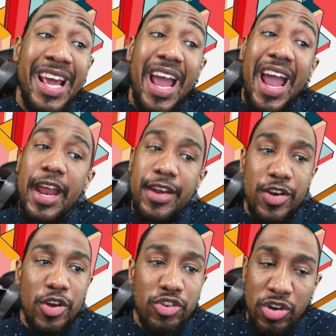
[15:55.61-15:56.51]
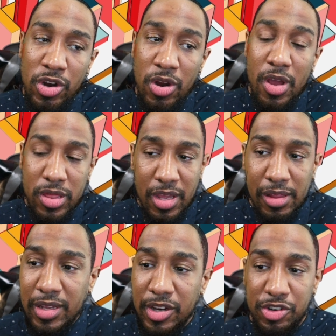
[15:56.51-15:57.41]
and nurture their
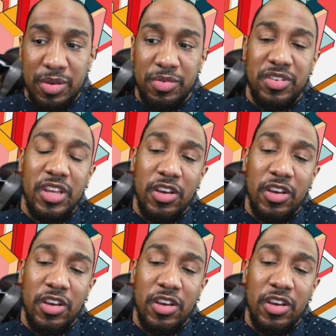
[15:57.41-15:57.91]
leadership skills.